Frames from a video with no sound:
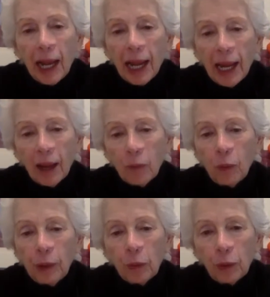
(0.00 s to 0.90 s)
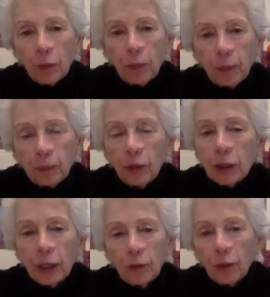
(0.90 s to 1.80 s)
And we were
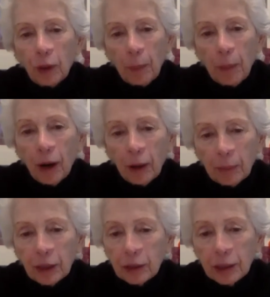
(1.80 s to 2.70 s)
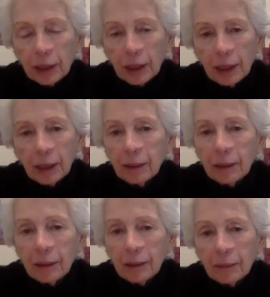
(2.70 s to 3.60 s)
looking for apartments in
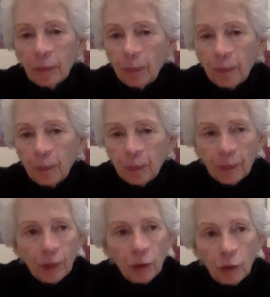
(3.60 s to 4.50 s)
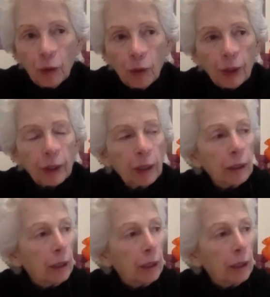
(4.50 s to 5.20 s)
New York.